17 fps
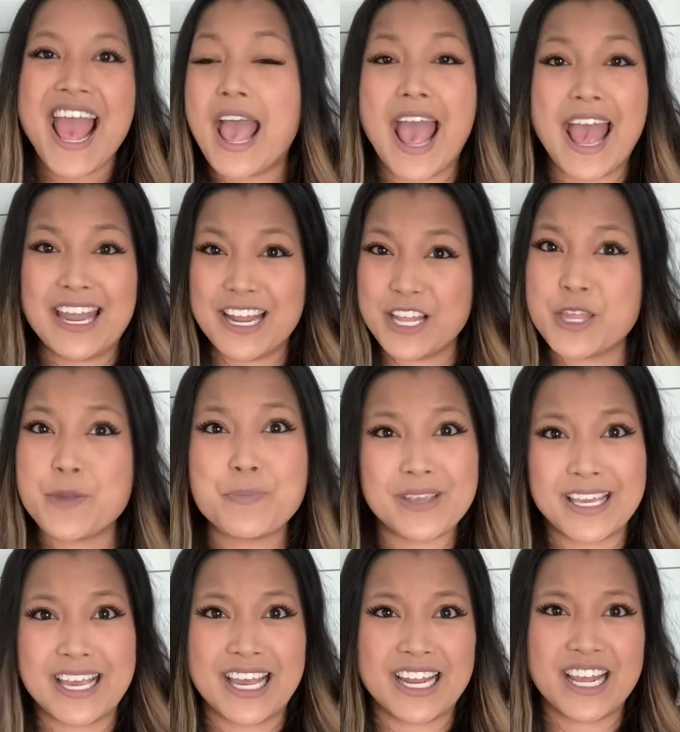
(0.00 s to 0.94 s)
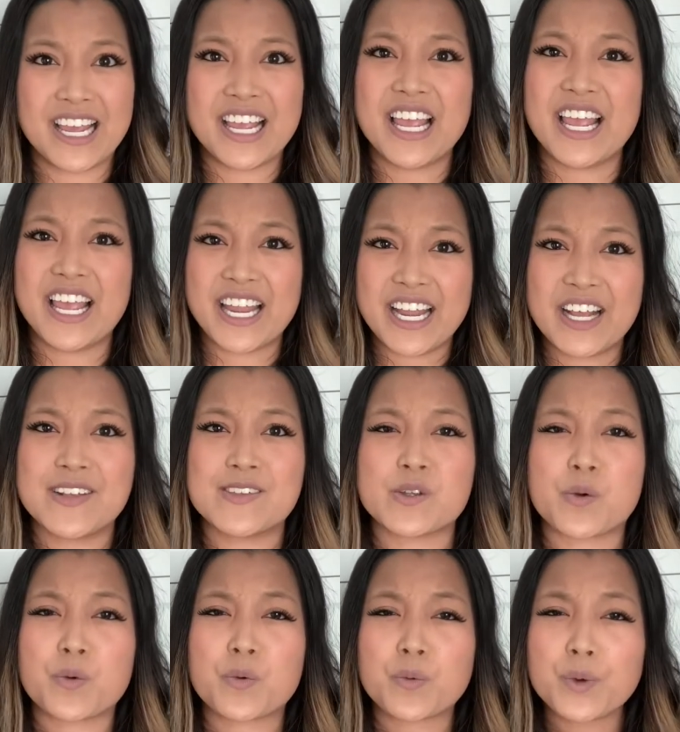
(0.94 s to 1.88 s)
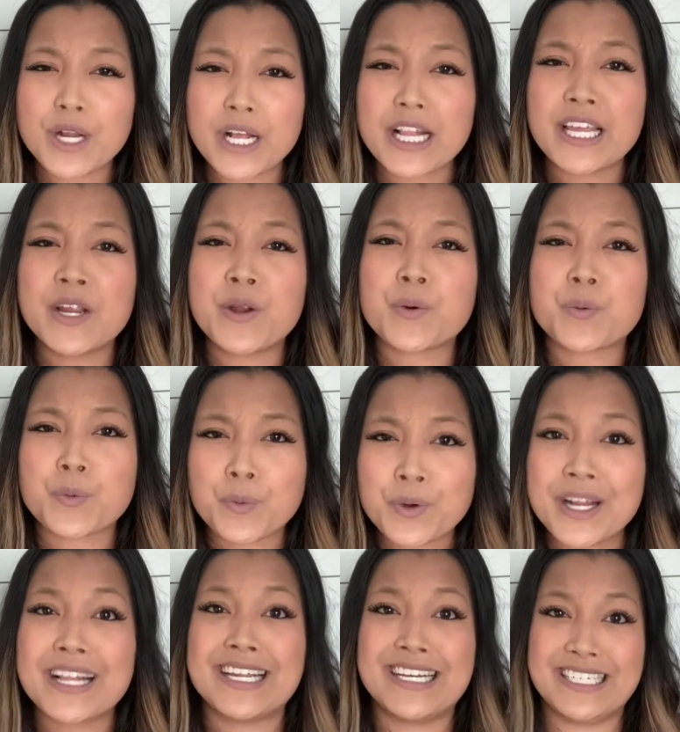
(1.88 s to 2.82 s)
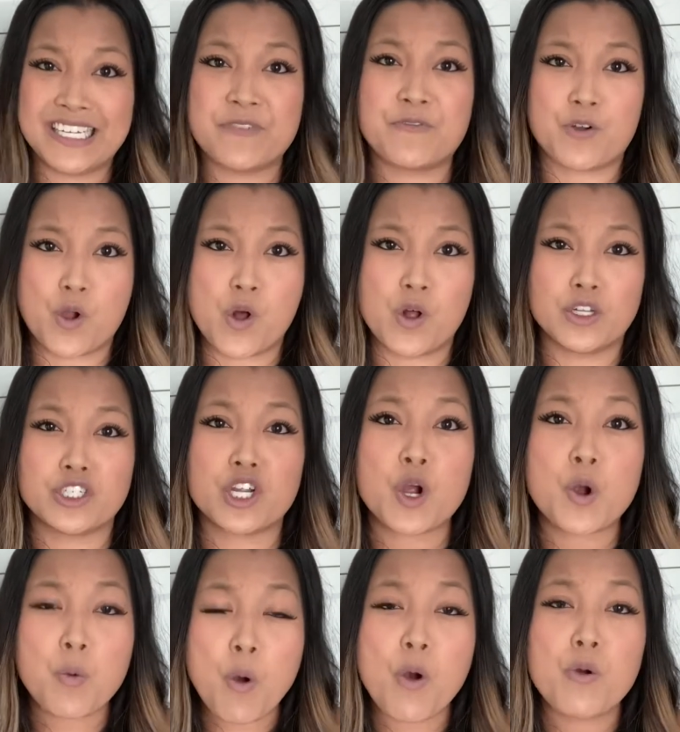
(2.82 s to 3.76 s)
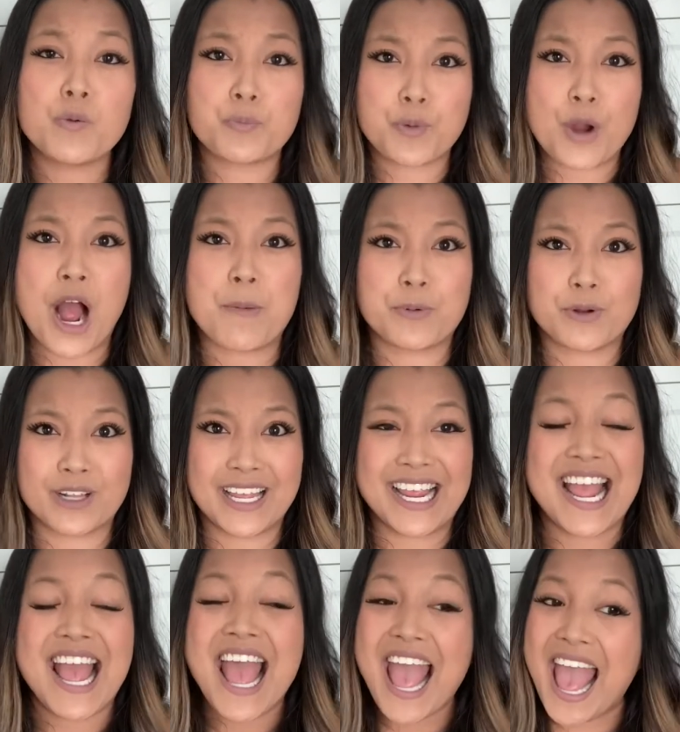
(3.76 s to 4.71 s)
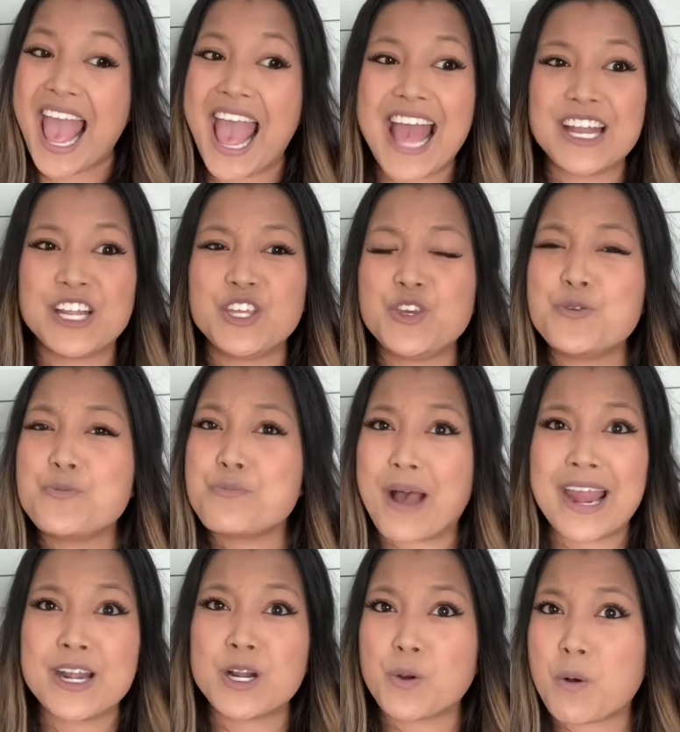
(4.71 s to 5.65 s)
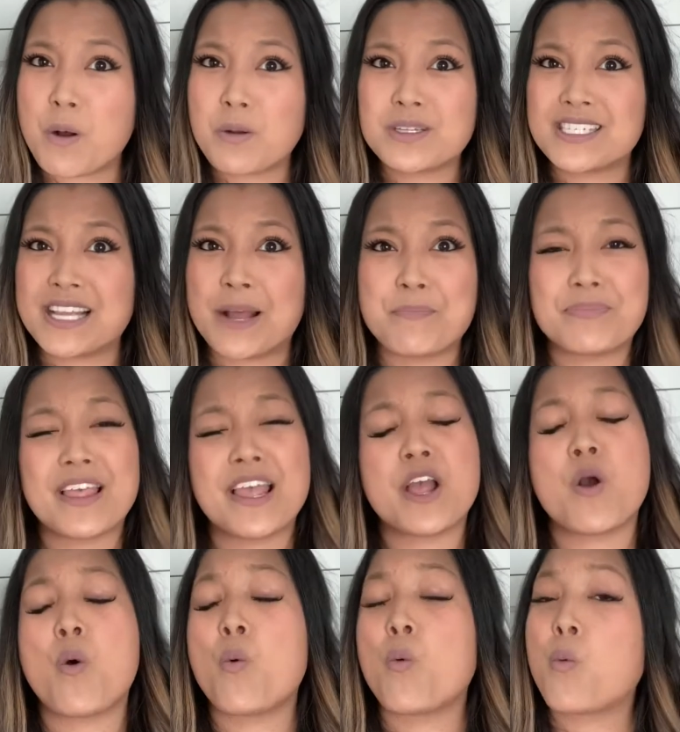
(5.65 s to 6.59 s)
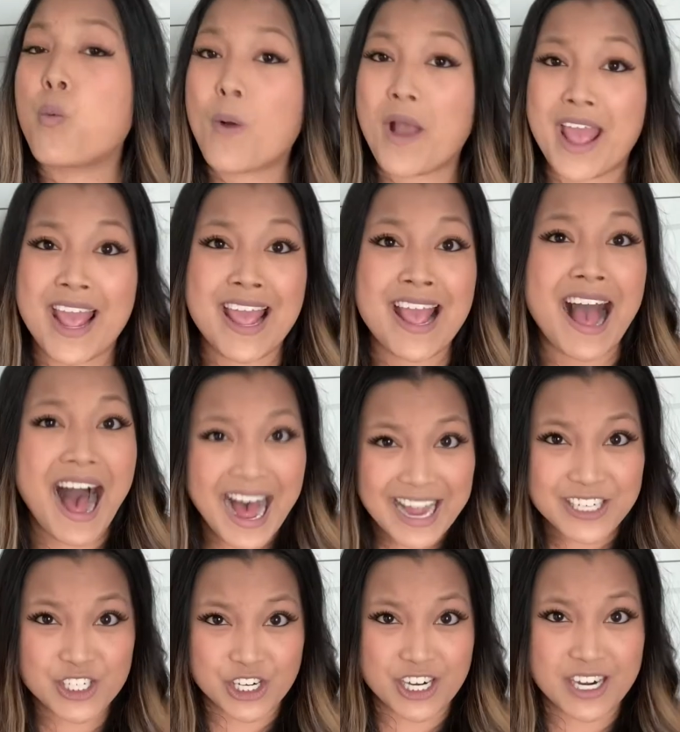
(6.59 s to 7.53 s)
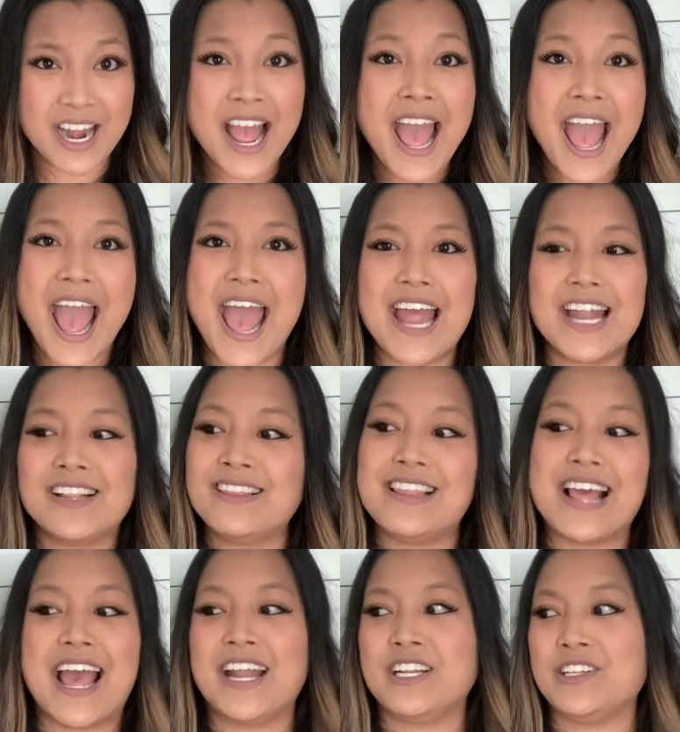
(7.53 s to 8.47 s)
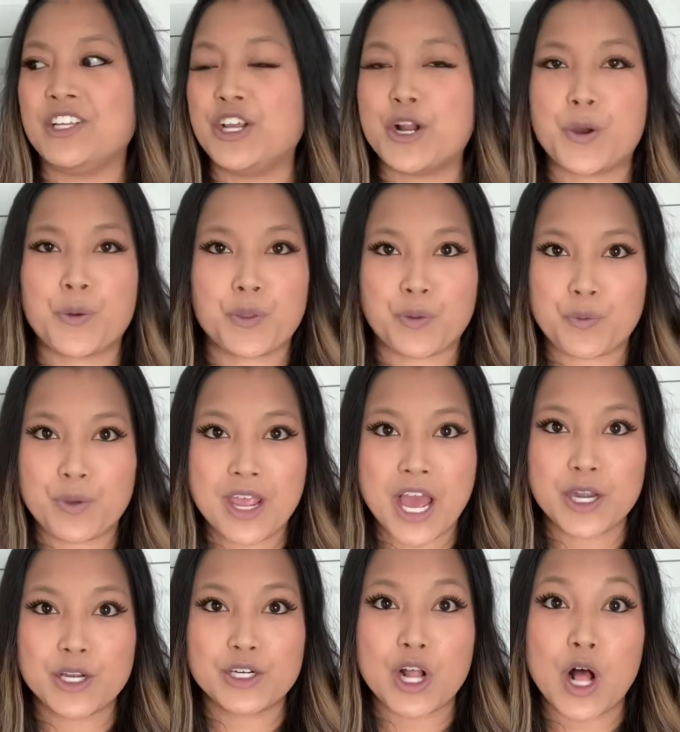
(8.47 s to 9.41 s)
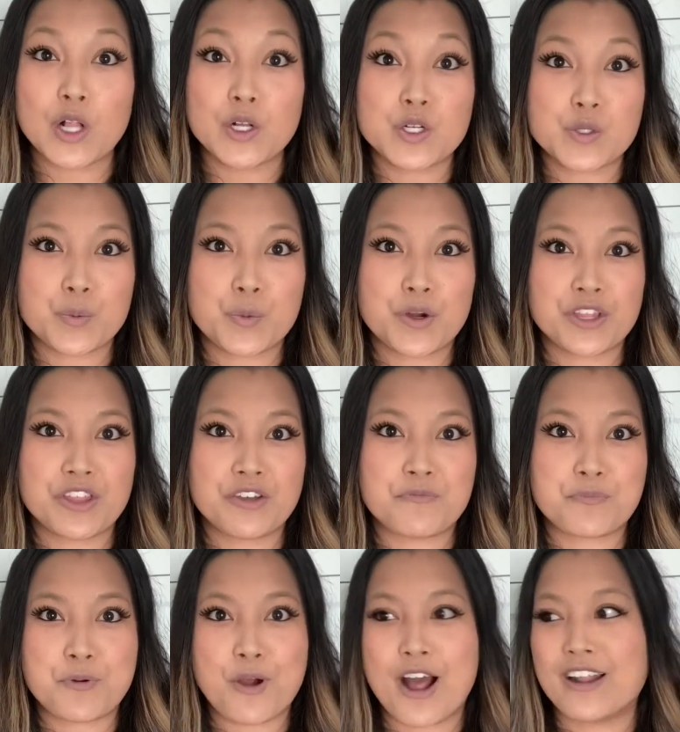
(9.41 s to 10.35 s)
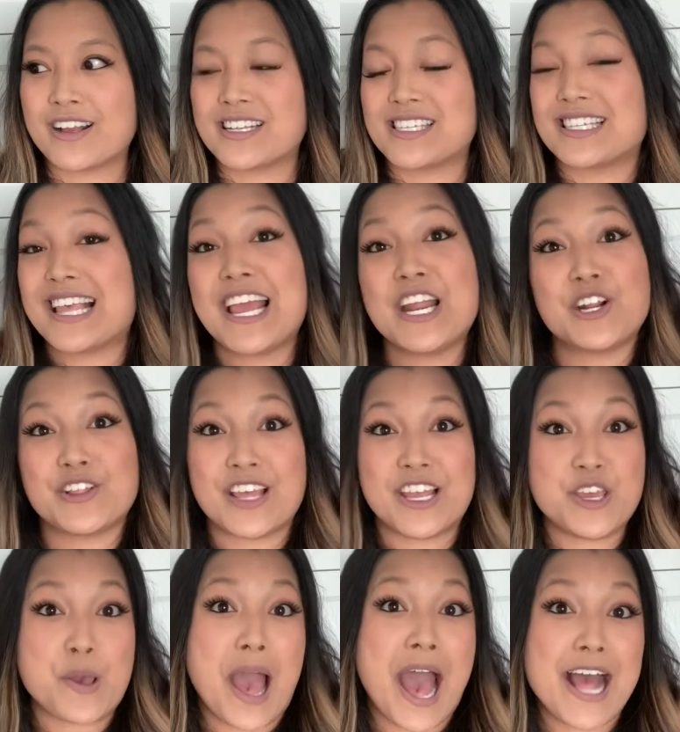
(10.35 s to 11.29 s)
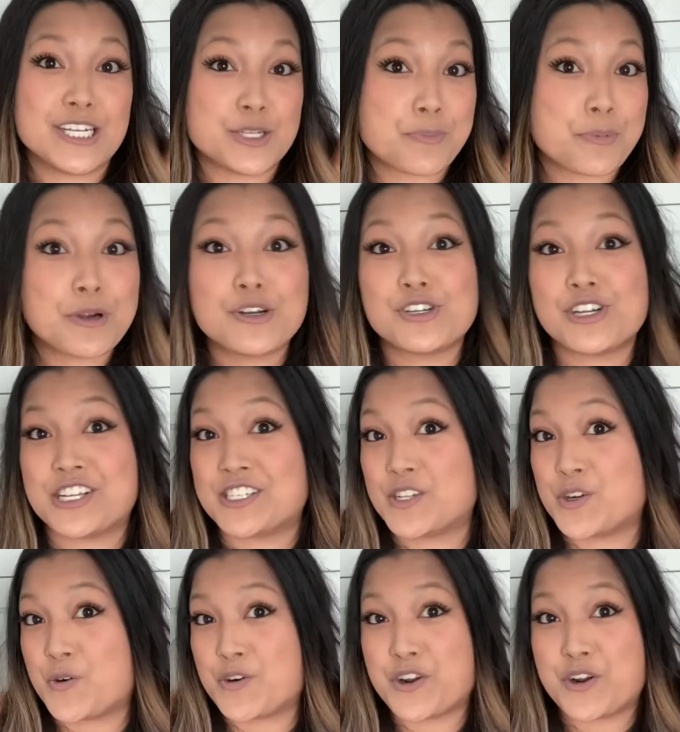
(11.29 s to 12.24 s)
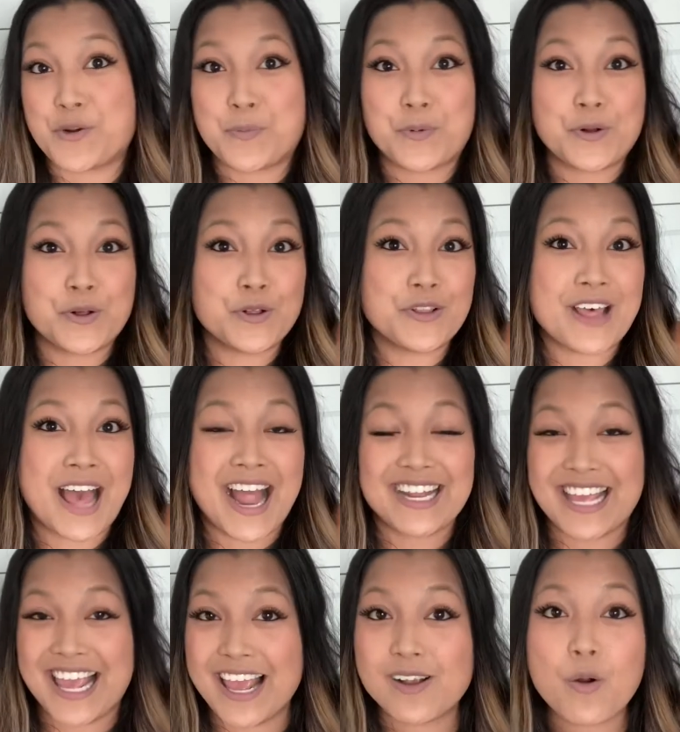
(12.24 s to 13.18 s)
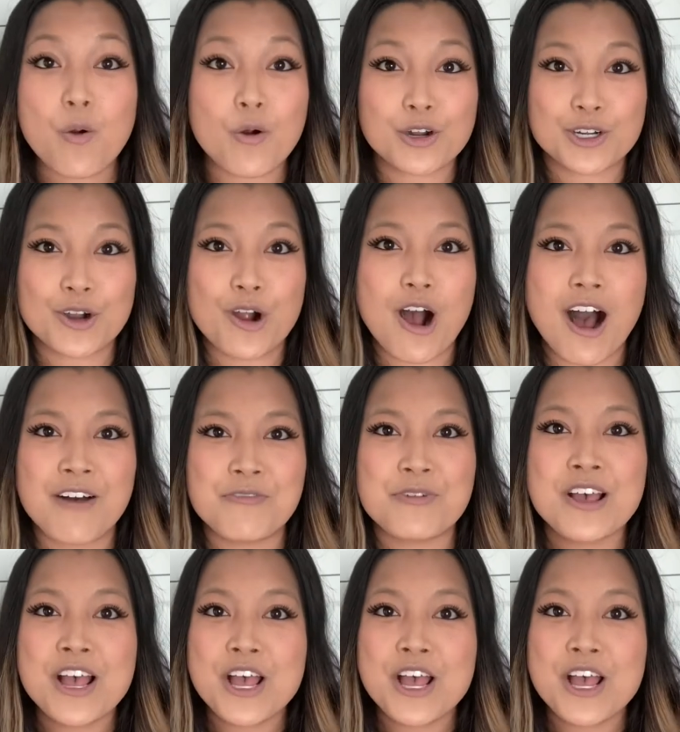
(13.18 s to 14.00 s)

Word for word: And in the beginning, it is really, really difficult to quote properly. And you might quote something way under and then, you know, $300 worth of products later that you had to purchase in order to pull that cake order off,